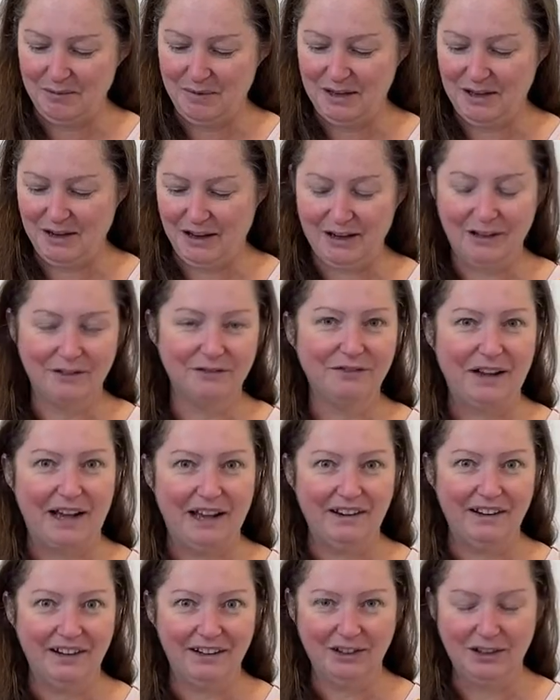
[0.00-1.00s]
kind of fun
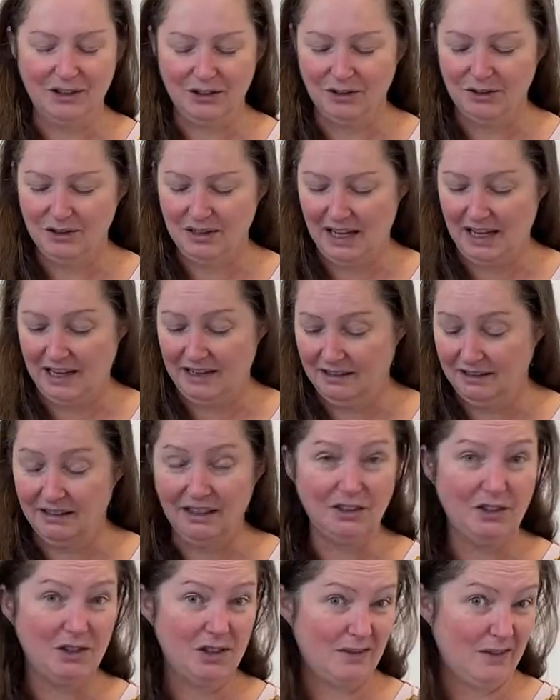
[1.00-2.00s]
and cute and a
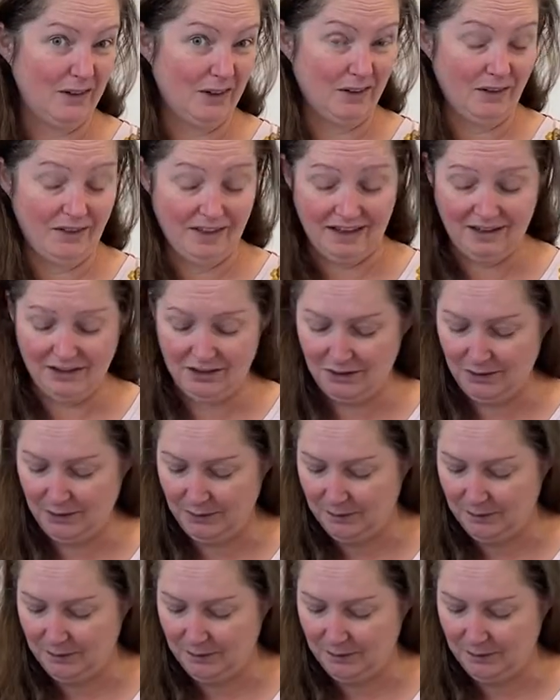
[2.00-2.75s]
useful thing to do.